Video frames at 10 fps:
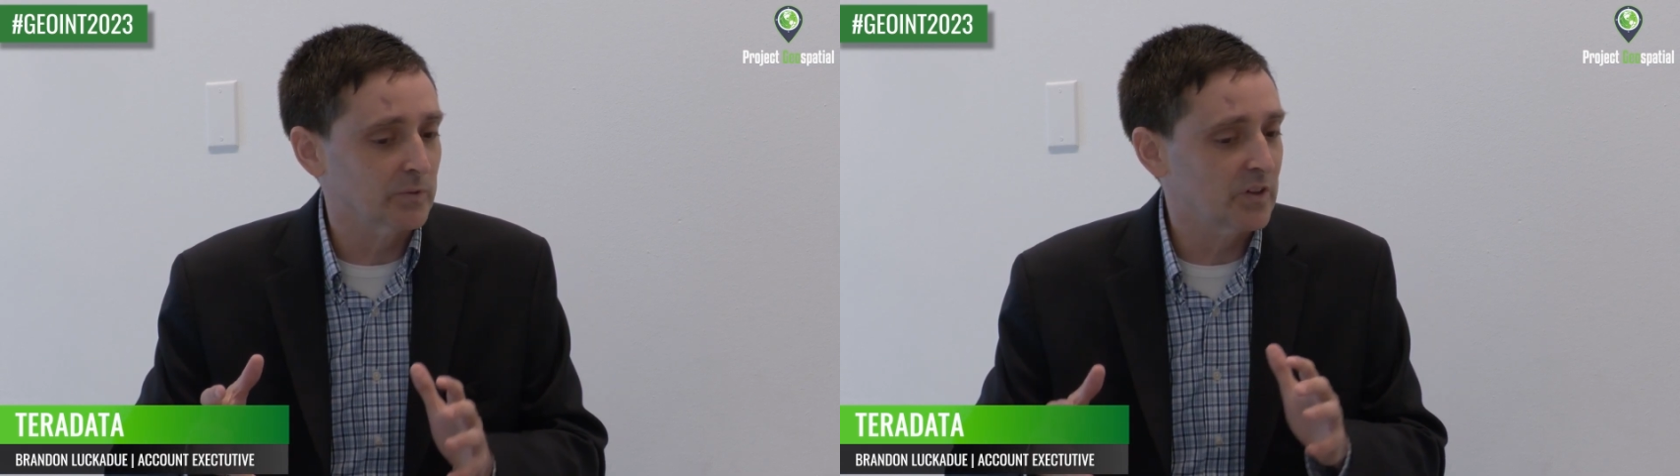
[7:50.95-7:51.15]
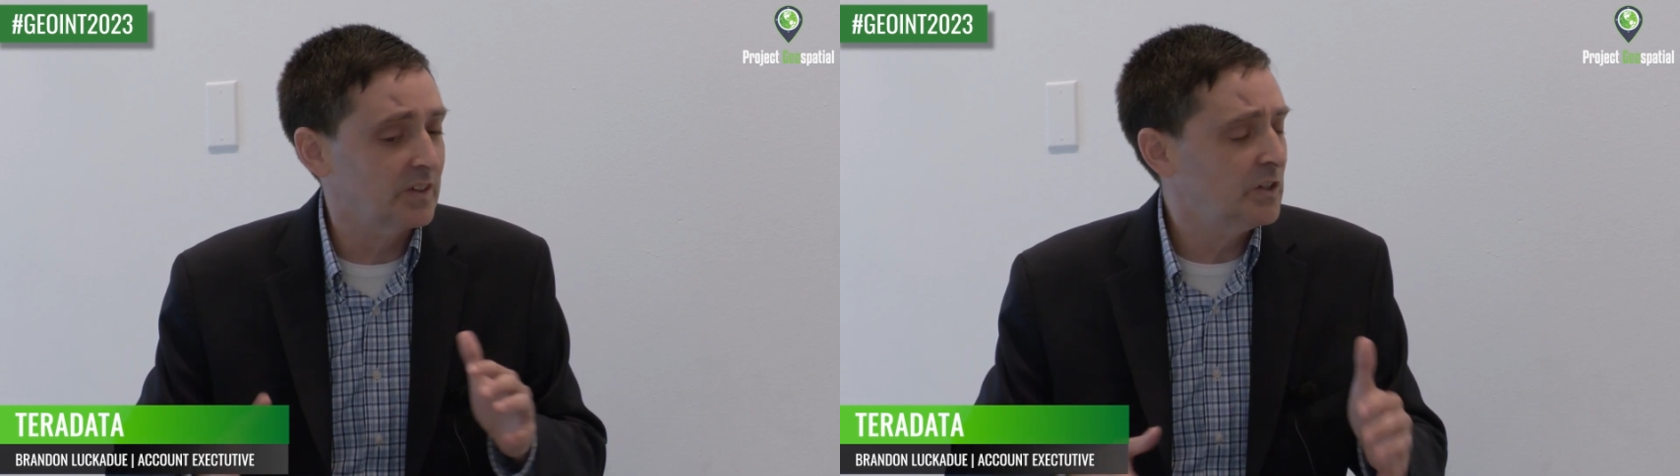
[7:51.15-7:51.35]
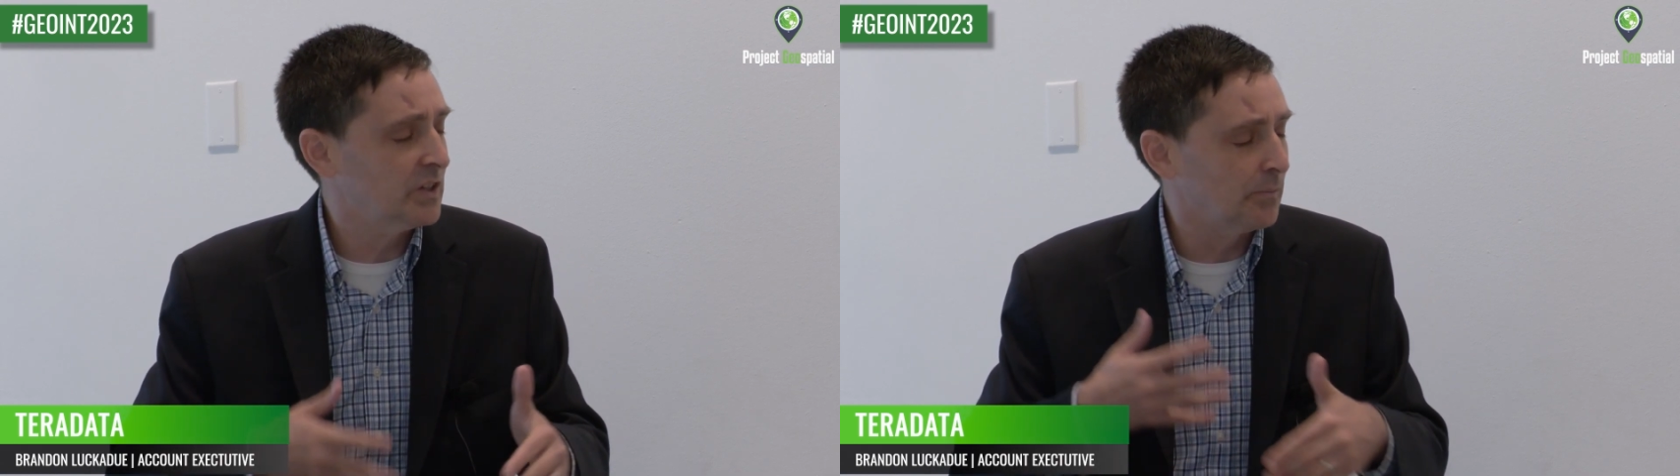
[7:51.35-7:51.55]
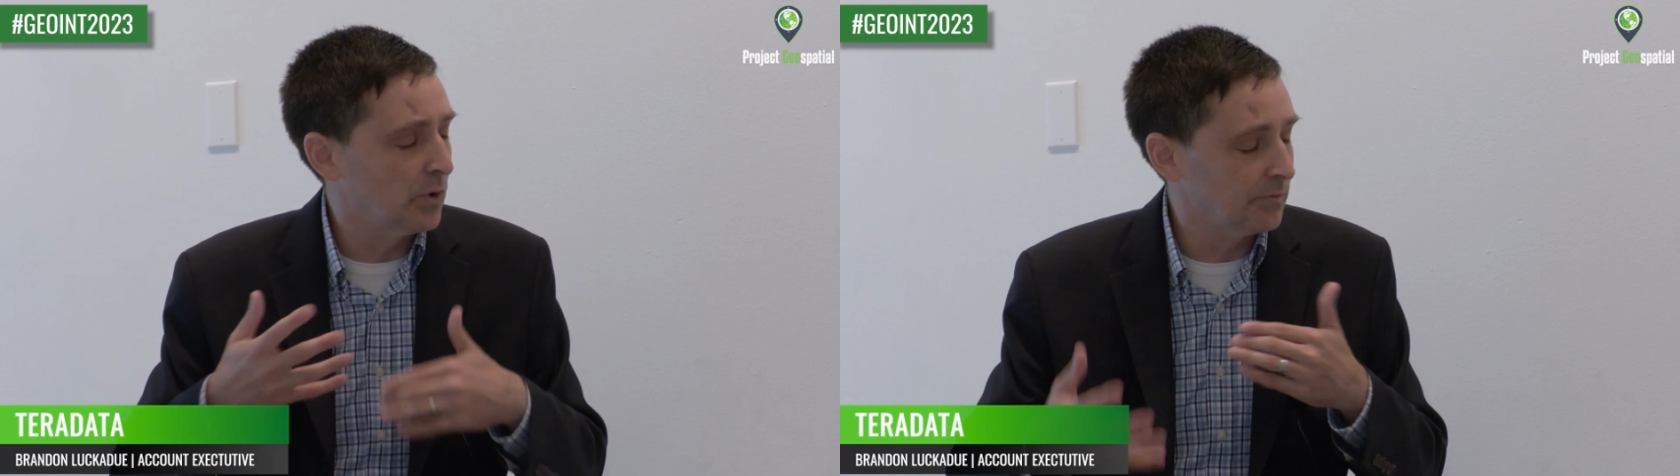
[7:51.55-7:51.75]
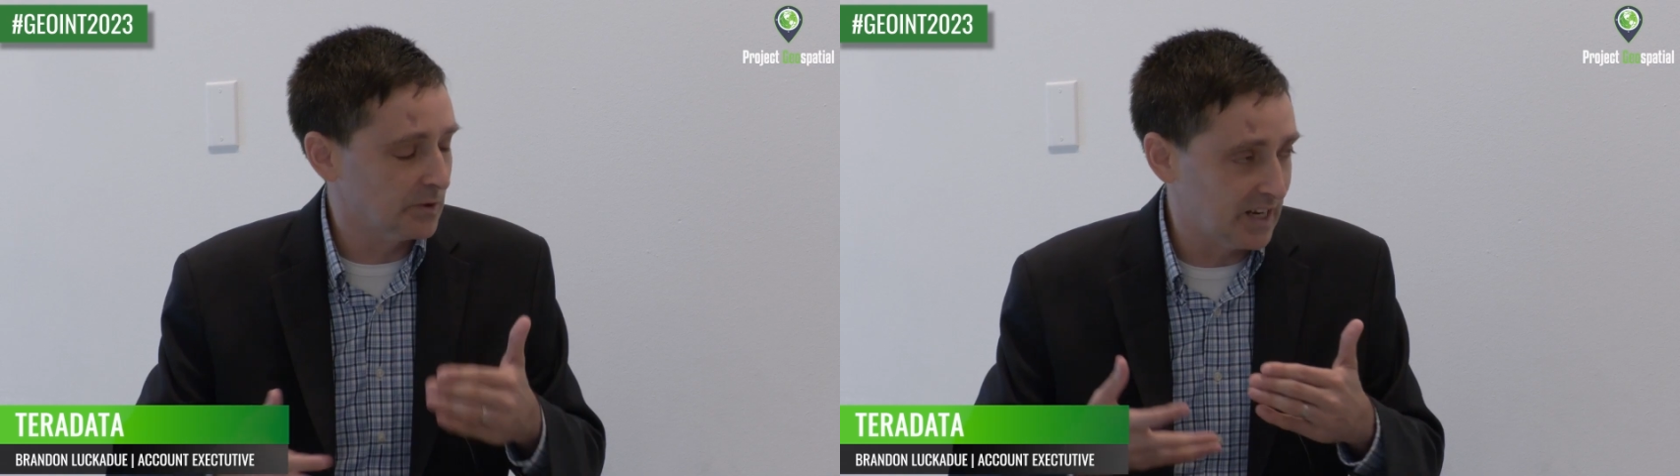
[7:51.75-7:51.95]
So they use it
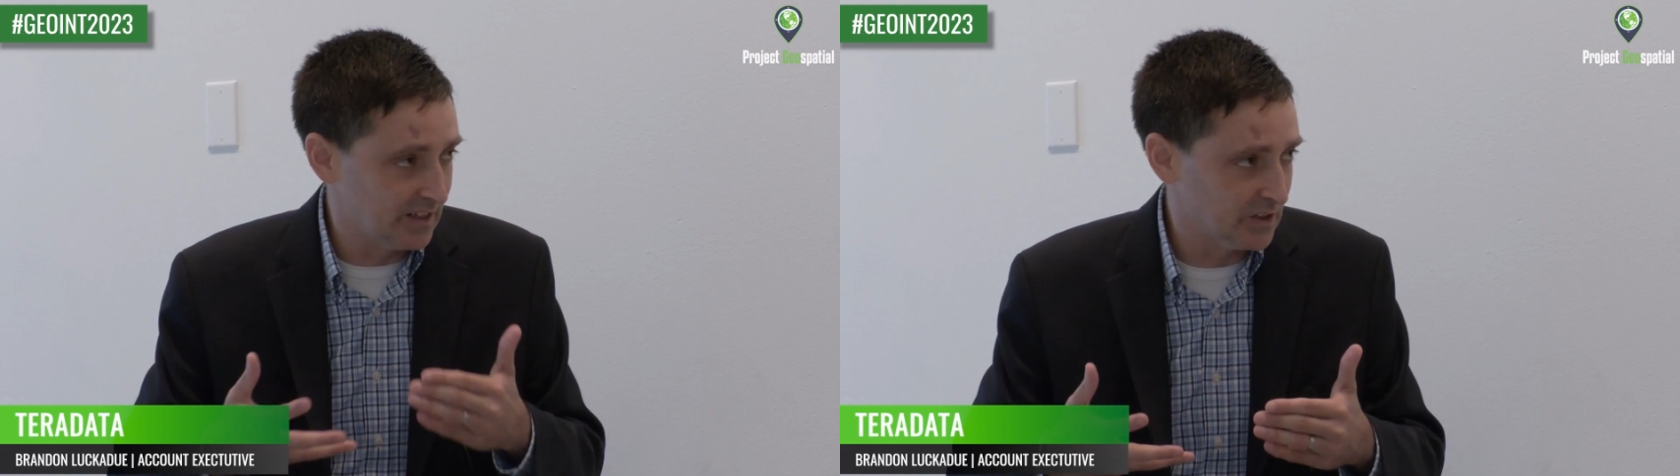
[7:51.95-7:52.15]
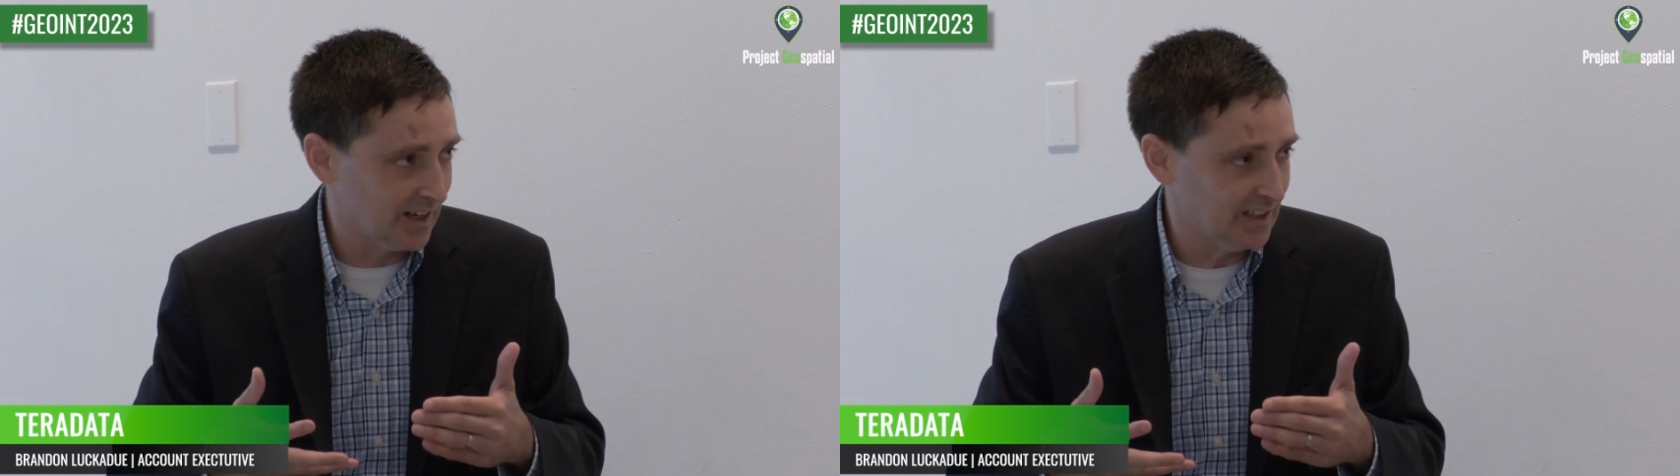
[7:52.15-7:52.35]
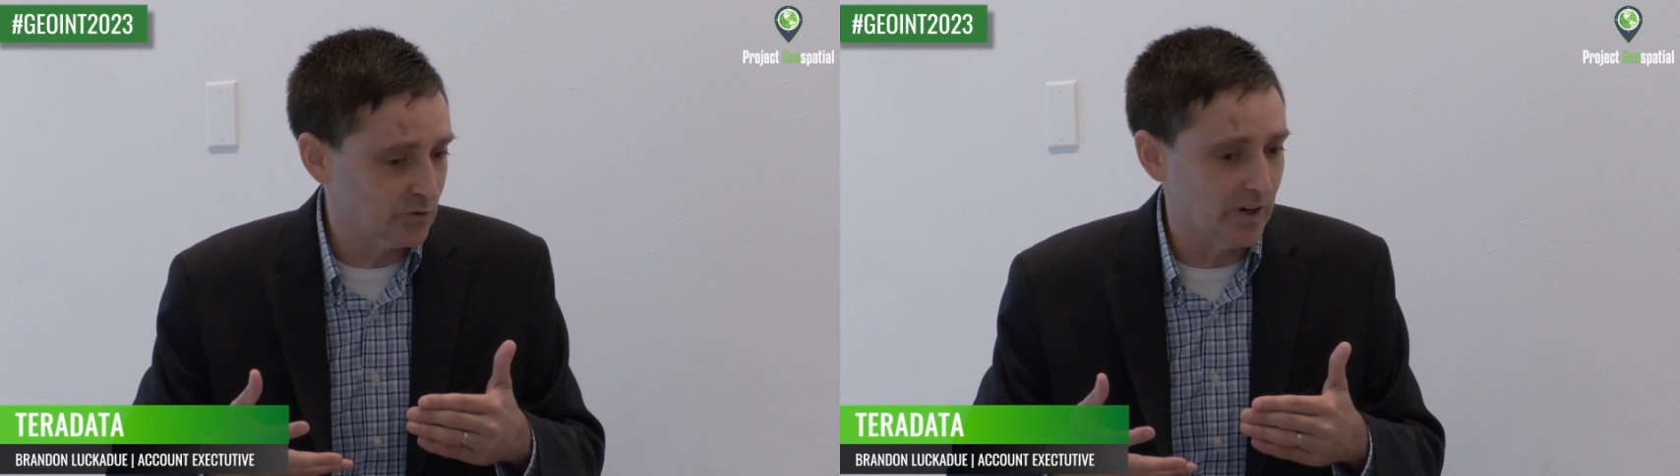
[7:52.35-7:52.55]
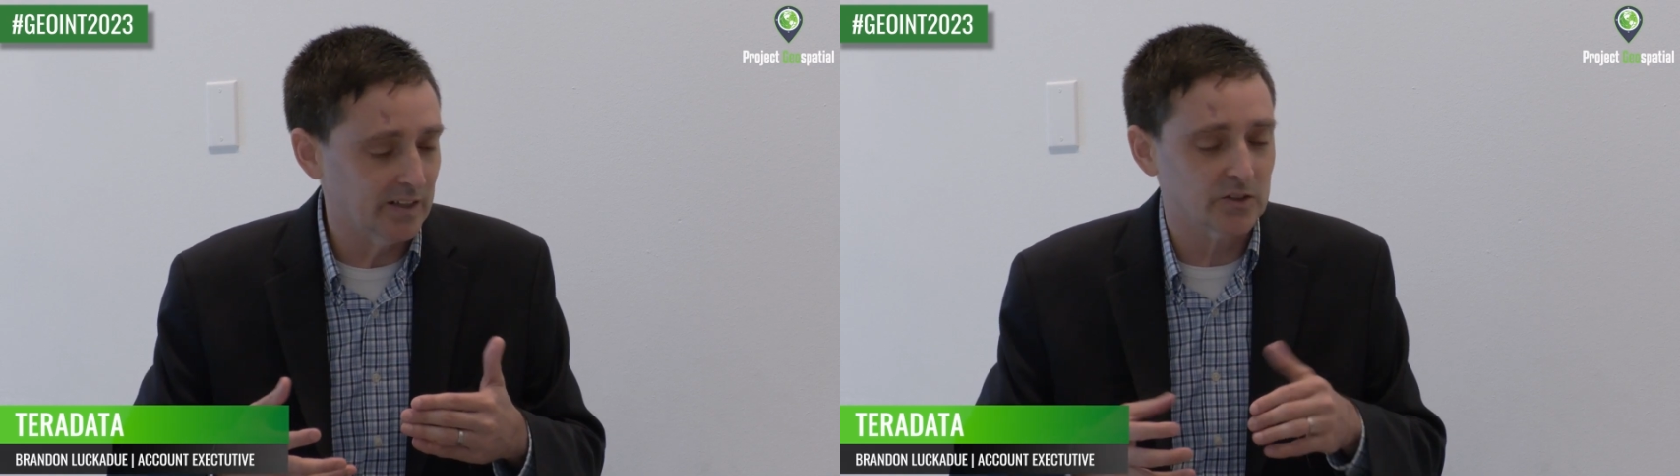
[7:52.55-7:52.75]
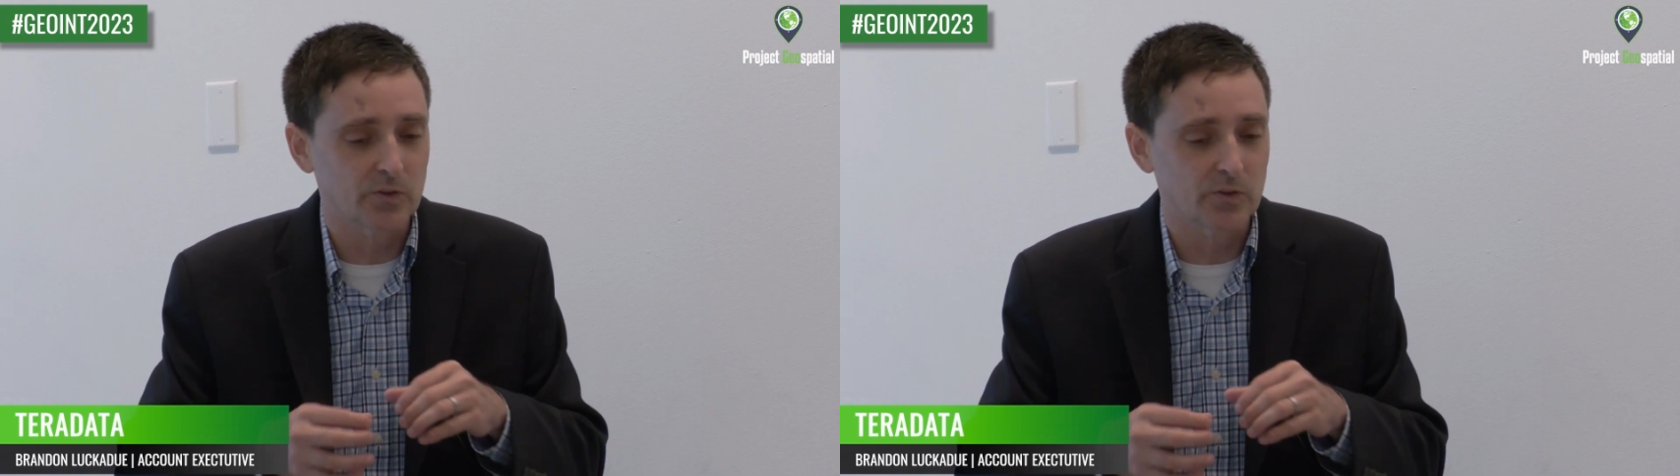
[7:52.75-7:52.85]
more for data science, right?